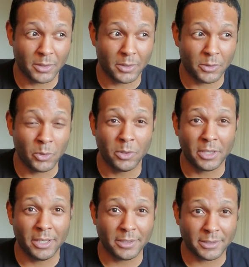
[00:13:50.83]
Your
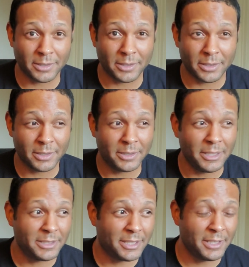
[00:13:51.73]
kids,
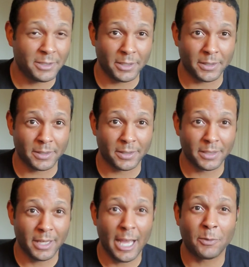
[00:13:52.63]
these kids here,
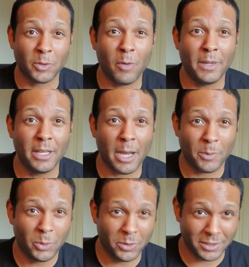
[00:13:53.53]
have so many
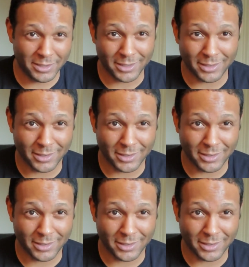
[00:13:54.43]
opportunity.